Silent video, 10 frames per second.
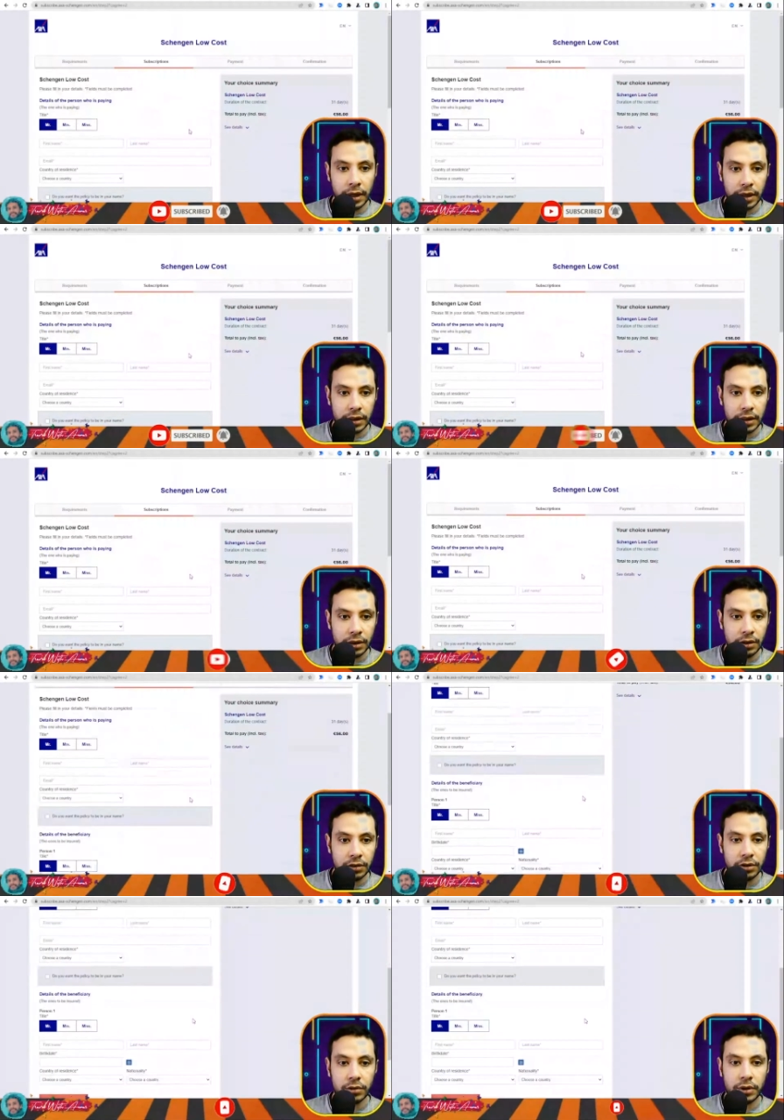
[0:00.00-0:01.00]
and here
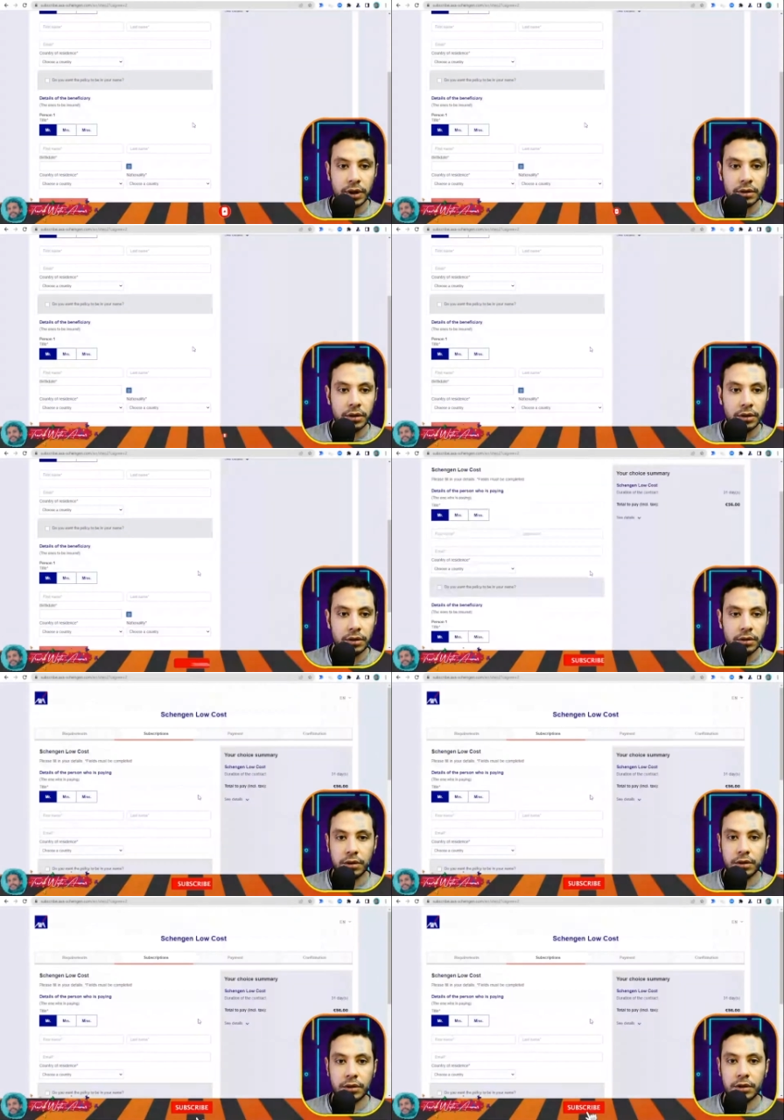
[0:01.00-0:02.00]
you get,
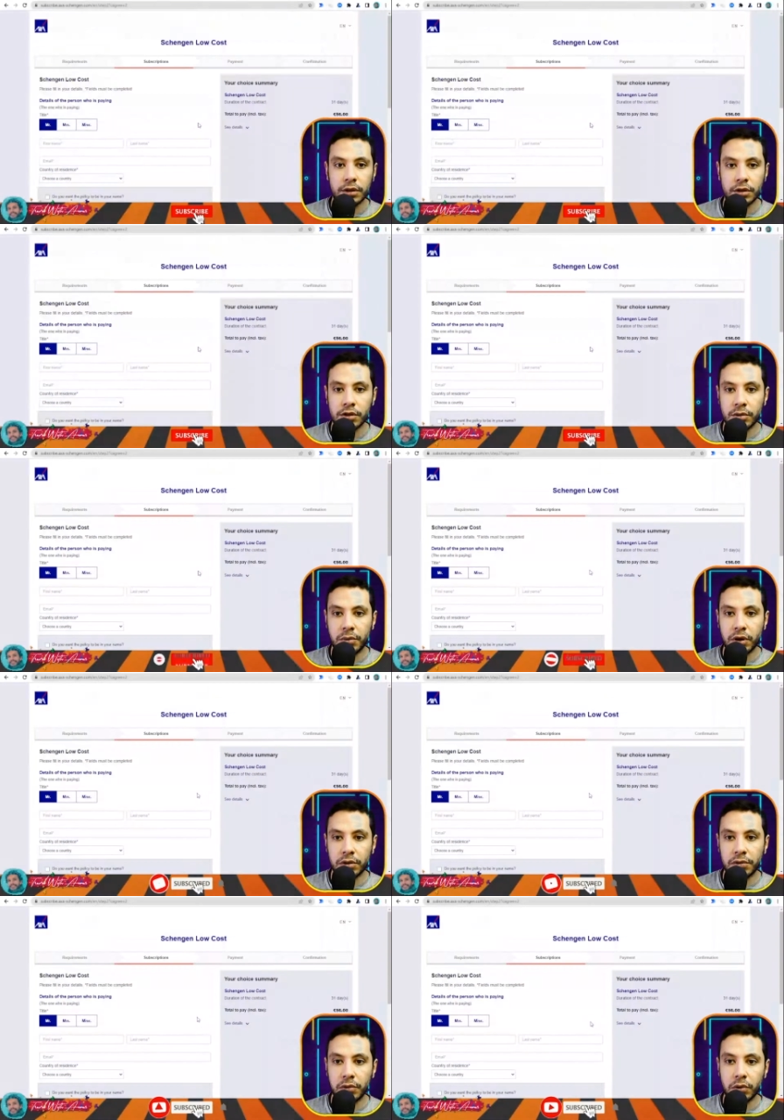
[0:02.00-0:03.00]
this is the part
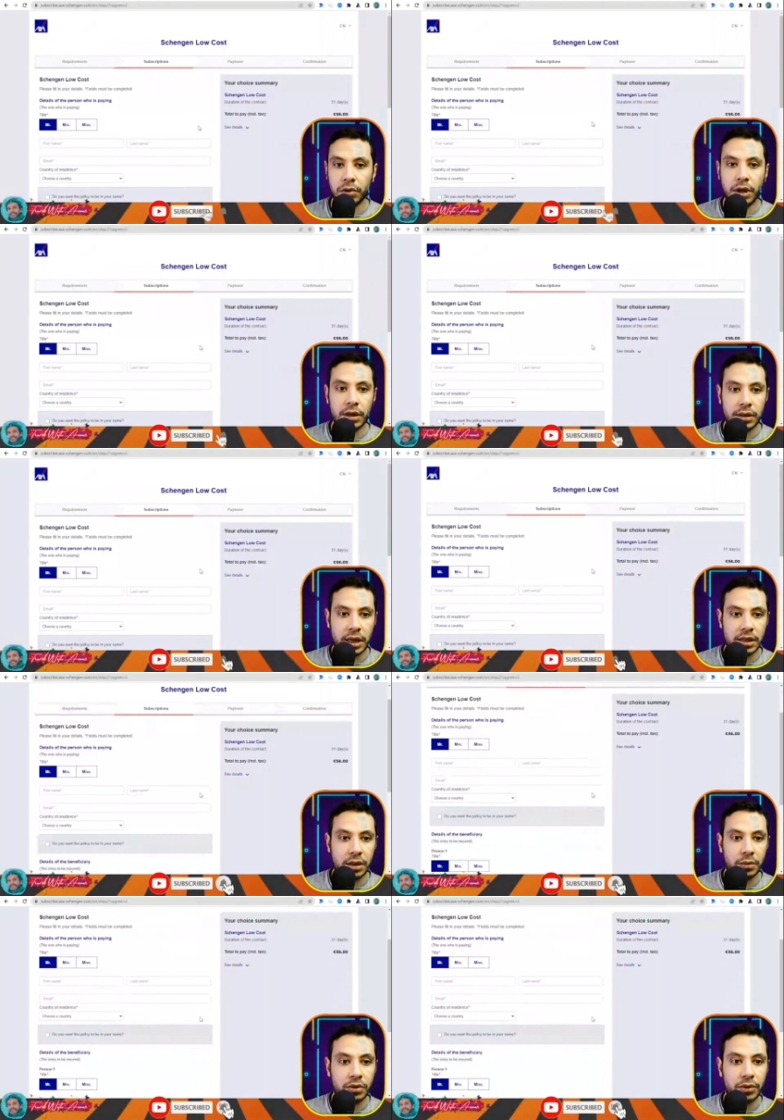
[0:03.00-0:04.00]
for the
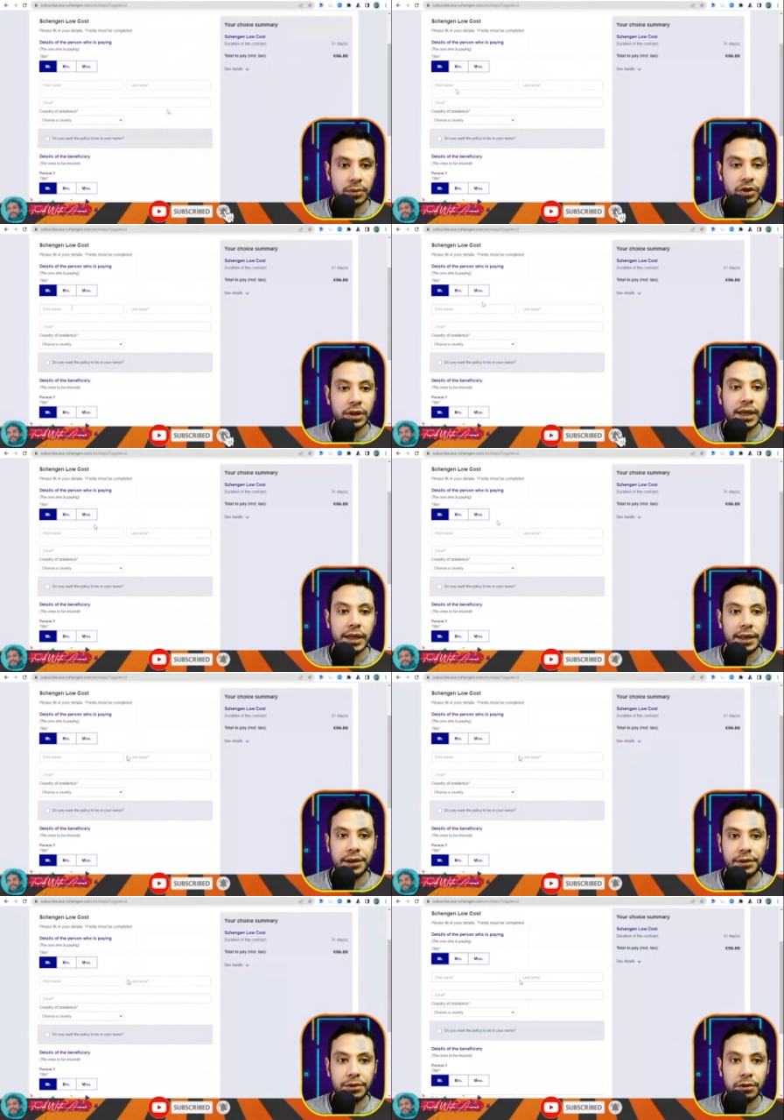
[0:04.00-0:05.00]
subscription.
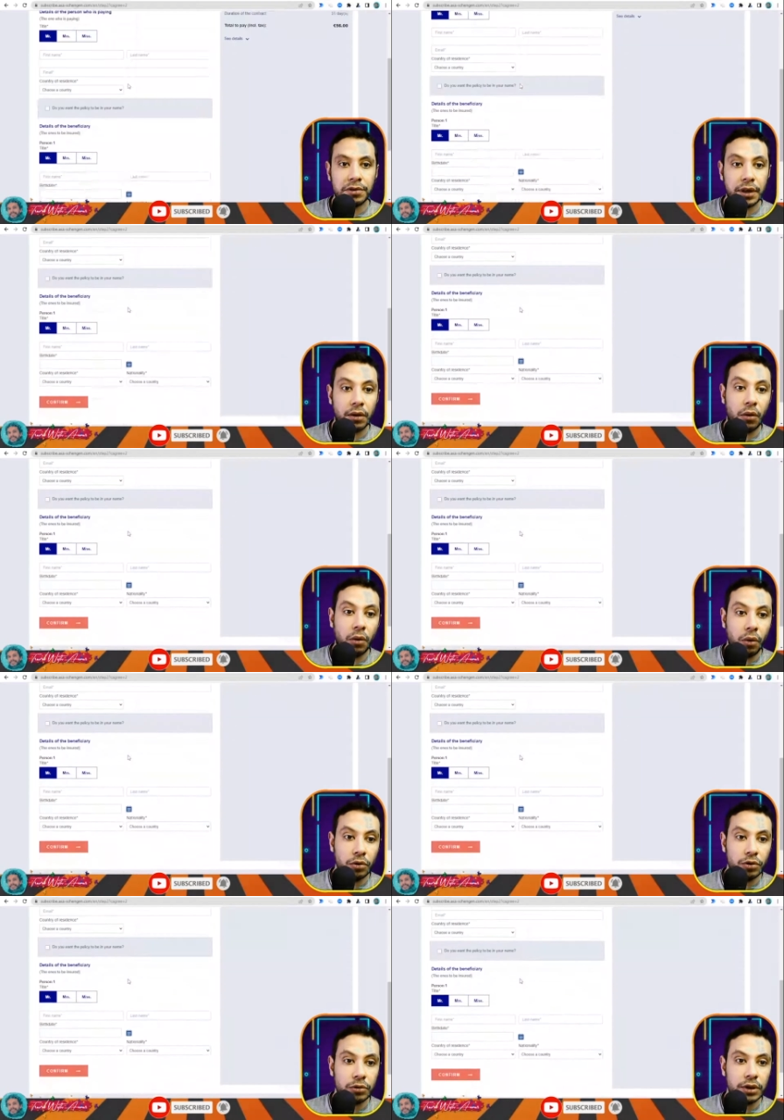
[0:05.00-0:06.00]
Here you fill
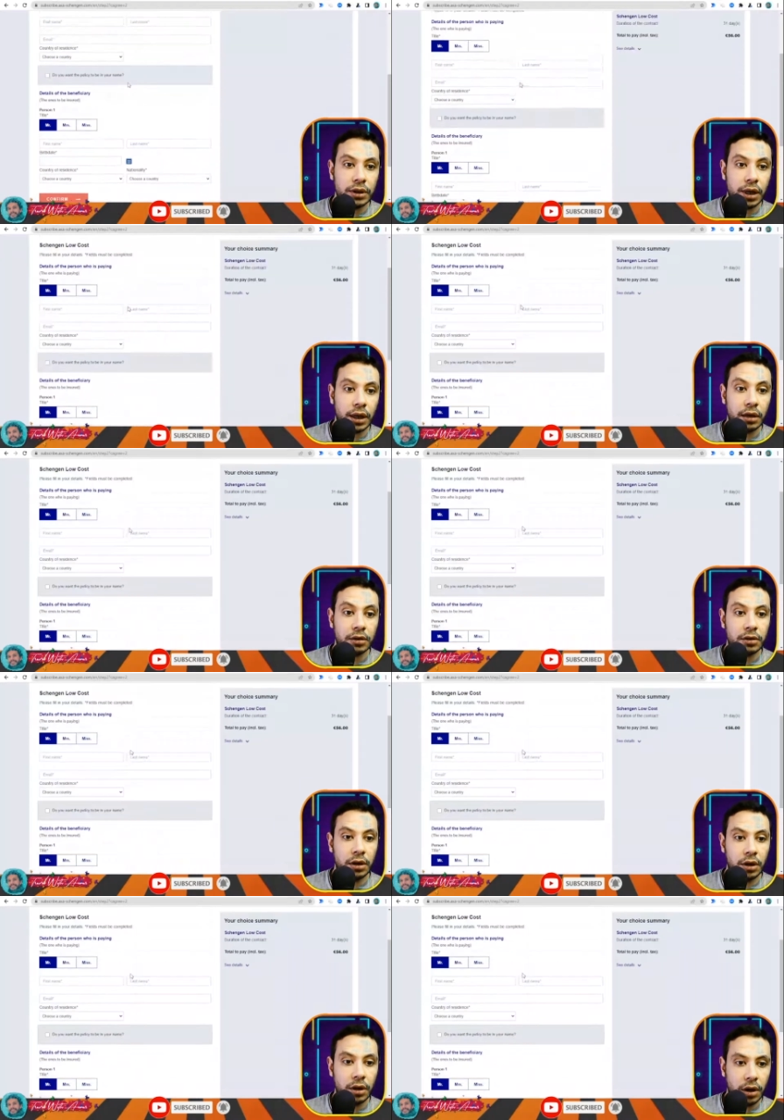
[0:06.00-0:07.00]
all your details,
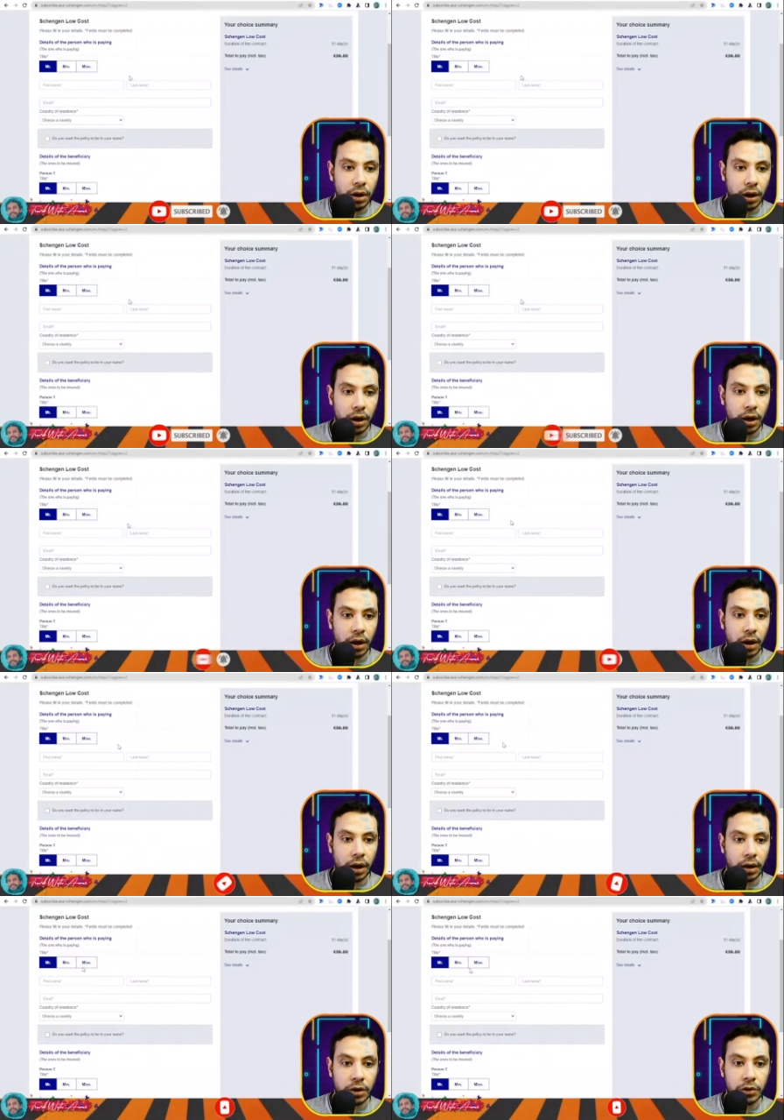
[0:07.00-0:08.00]

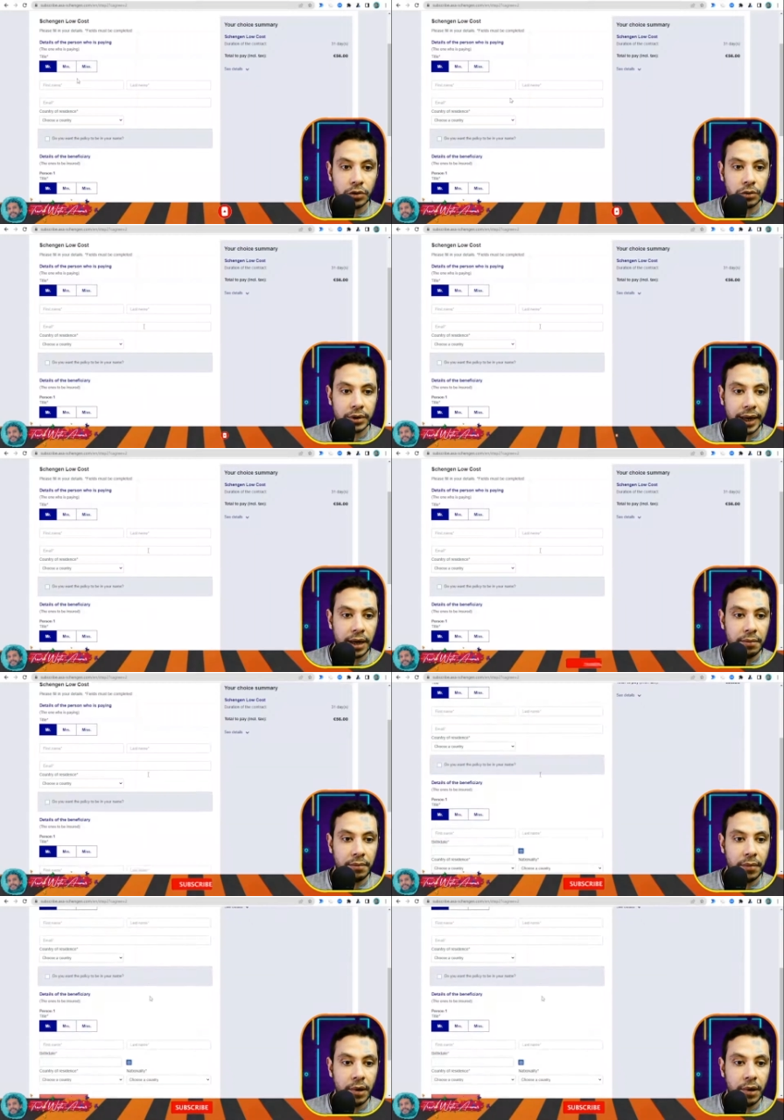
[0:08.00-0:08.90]
your name,